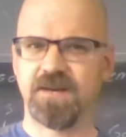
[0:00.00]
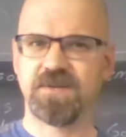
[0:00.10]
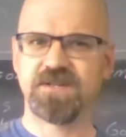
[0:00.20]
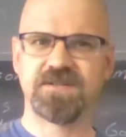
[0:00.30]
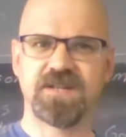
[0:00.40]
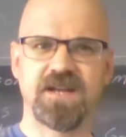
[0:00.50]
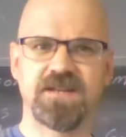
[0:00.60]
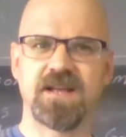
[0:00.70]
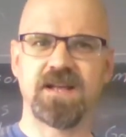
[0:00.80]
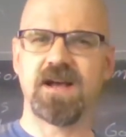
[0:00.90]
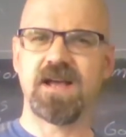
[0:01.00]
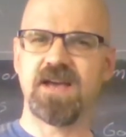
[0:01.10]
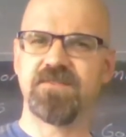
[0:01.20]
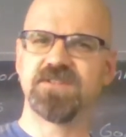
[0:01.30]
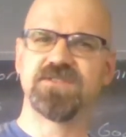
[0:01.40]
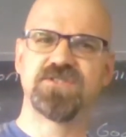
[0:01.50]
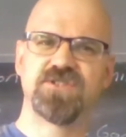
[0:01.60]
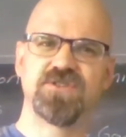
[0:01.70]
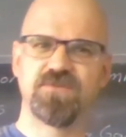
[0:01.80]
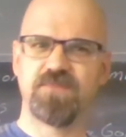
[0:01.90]
When you're done, I have it
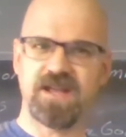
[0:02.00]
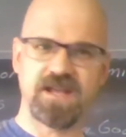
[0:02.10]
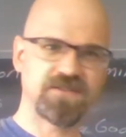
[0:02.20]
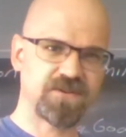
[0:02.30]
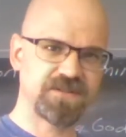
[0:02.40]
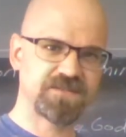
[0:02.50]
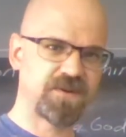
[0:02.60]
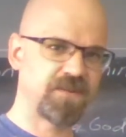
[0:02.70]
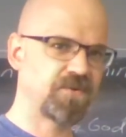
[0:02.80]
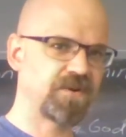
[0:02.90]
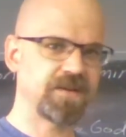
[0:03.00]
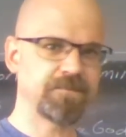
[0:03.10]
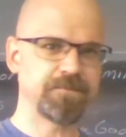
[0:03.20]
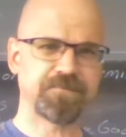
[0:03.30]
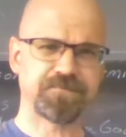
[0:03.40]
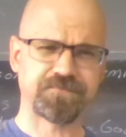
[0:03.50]
due by 8:30 tomorrow morning.